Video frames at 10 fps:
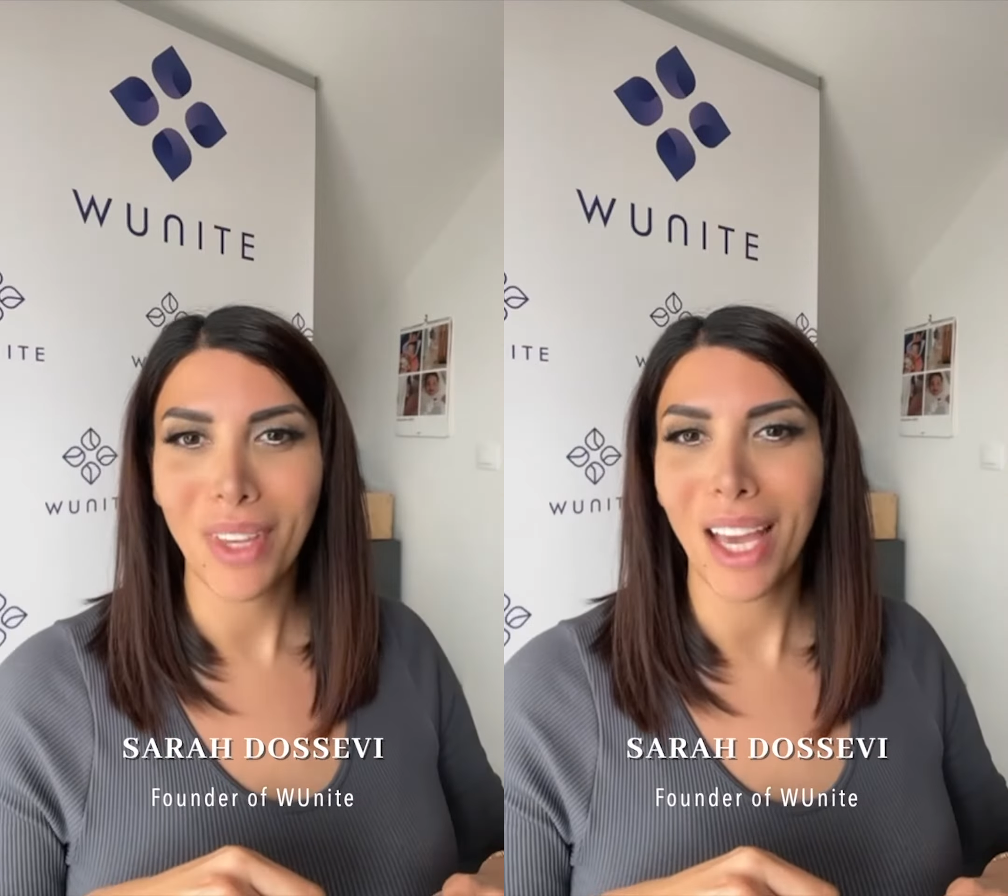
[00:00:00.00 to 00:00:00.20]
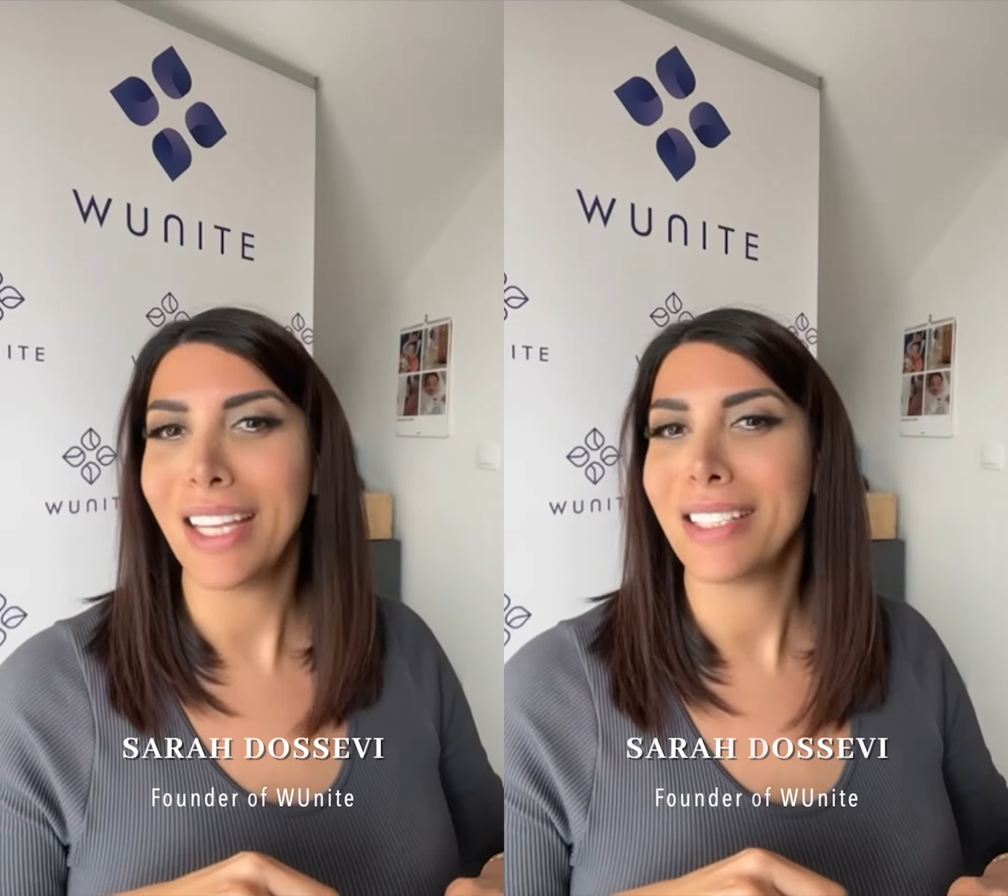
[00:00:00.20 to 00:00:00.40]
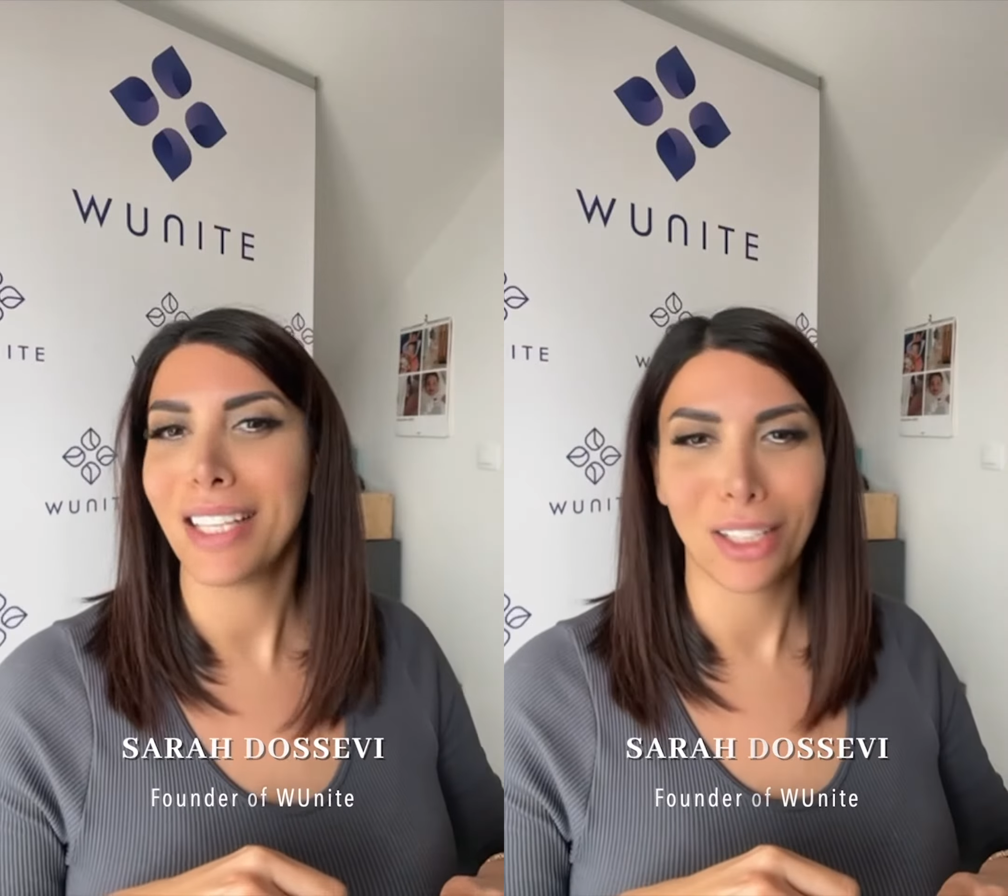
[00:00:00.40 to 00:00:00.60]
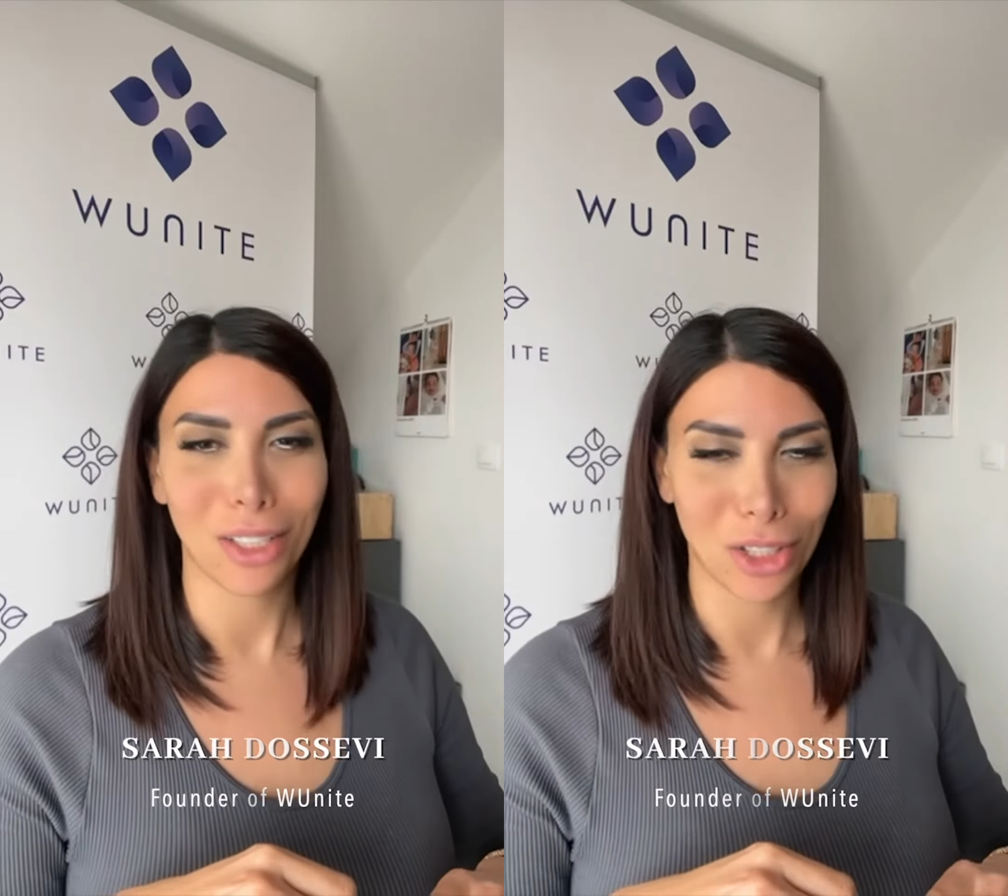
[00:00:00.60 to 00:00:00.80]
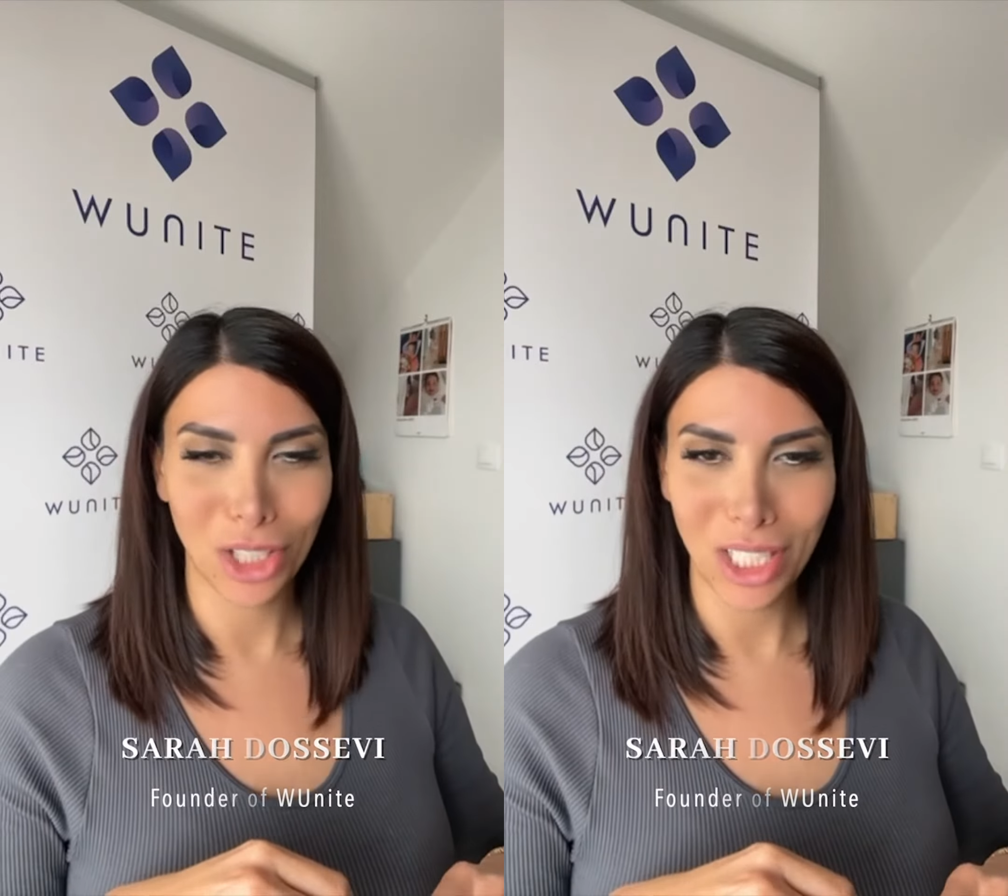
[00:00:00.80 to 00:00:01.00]
I tell
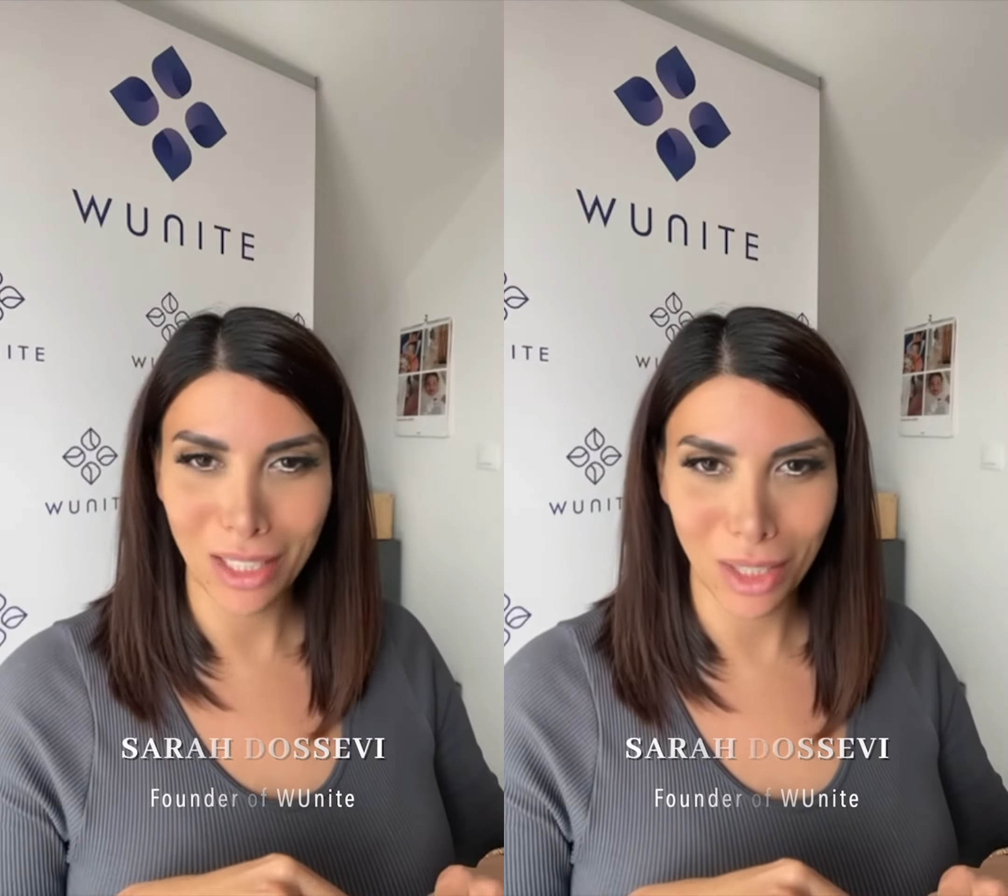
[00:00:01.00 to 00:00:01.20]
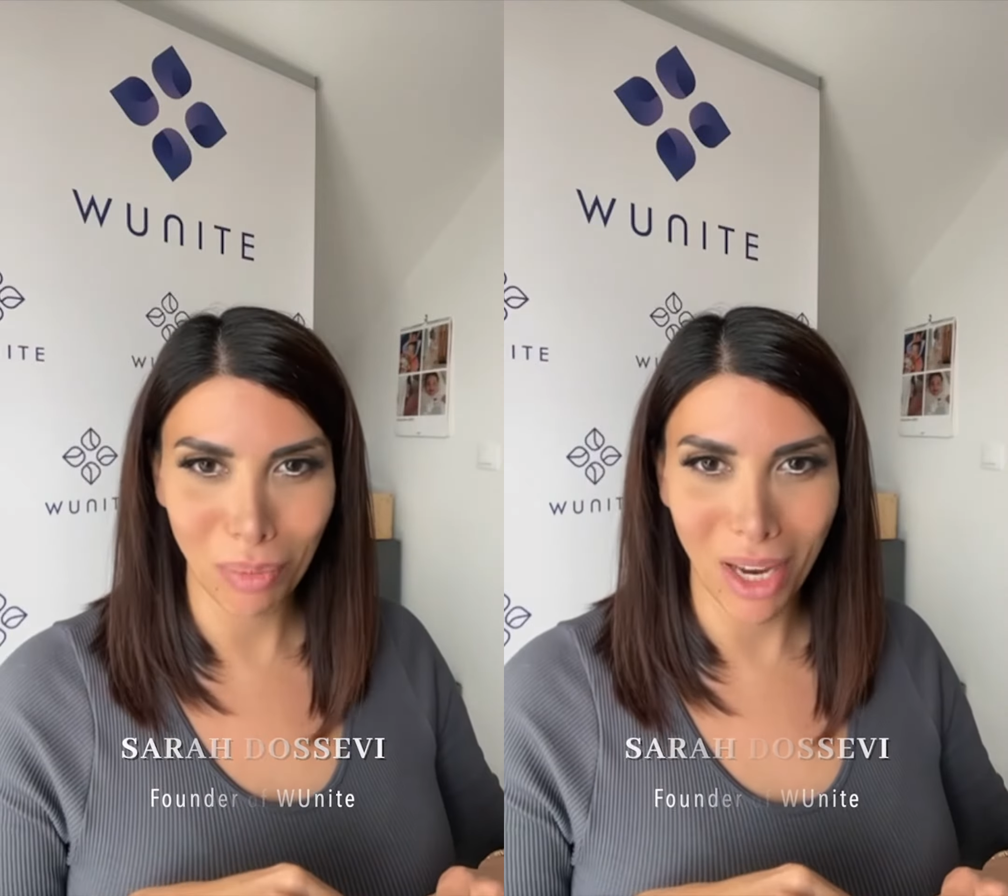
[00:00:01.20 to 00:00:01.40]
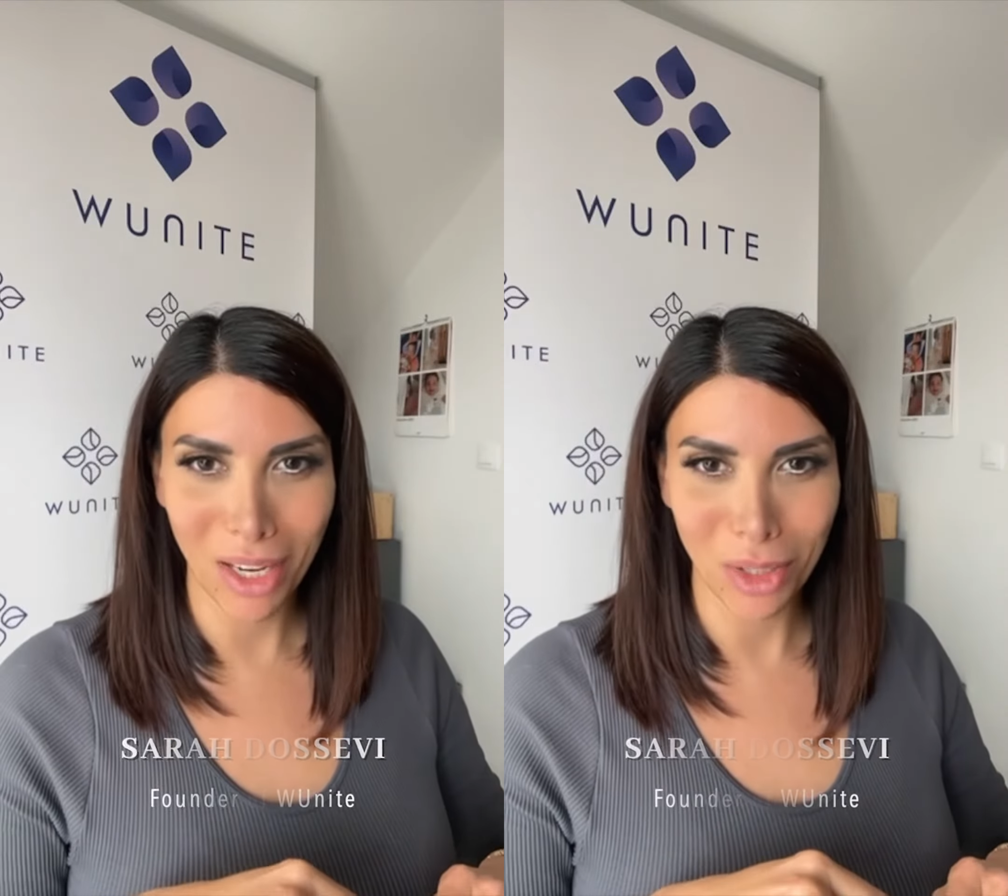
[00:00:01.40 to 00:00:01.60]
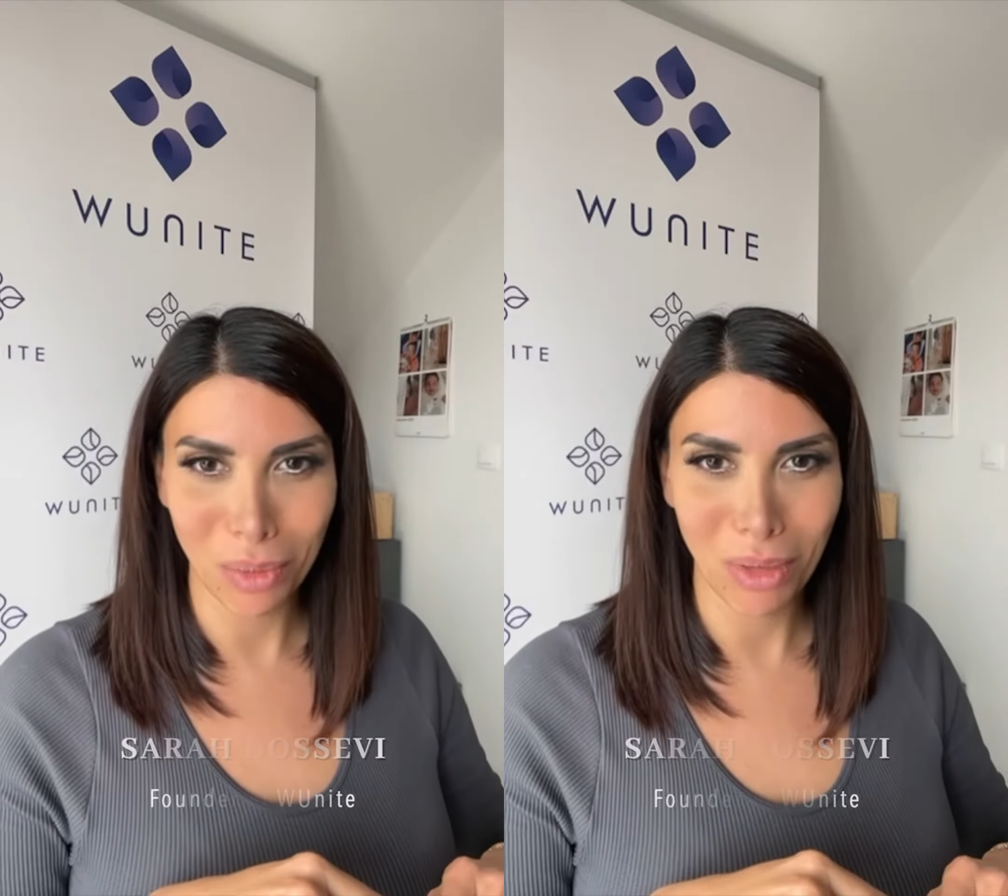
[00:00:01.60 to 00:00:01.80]
her she inspires